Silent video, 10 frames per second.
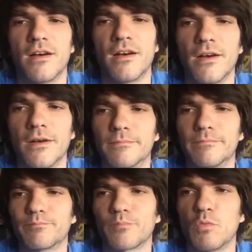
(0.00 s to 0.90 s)

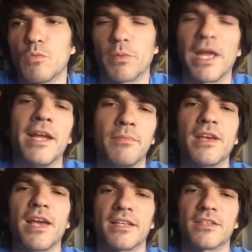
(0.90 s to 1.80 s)

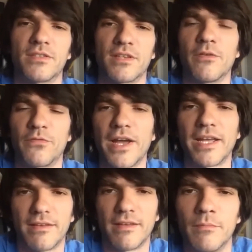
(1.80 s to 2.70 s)
A.B. had a
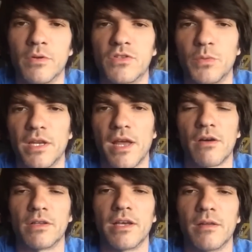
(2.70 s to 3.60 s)
fight in between
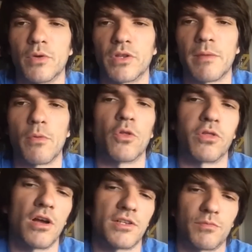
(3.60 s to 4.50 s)
now and then, but they both
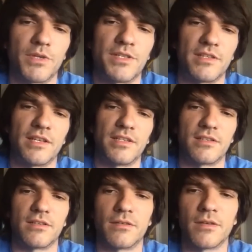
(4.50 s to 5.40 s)
lost recently
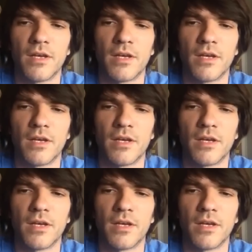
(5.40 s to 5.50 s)
to